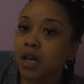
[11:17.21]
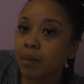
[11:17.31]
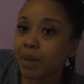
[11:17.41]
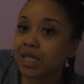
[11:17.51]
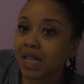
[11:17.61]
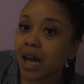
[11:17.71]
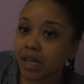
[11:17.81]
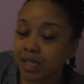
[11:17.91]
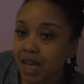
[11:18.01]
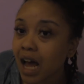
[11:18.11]

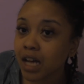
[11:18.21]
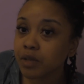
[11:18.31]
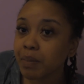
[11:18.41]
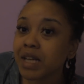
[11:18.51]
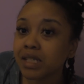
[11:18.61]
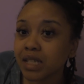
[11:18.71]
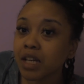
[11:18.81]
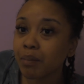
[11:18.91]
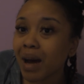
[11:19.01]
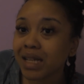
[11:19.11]
Masonic sign.
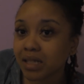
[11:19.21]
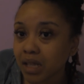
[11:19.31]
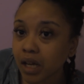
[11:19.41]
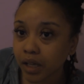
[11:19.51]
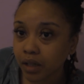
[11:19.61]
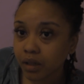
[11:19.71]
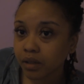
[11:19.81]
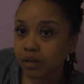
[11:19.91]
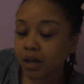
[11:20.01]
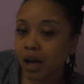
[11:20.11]
Mason, my son.
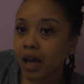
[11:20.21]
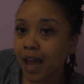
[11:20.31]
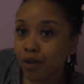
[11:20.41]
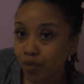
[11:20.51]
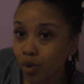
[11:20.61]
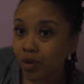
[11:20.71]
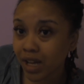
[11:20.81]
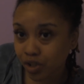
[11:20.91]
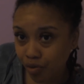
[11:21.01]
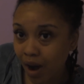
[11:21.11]
Hey, Ru,
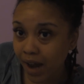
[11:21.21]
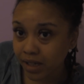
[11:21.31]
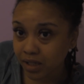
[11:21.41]
that's Christ.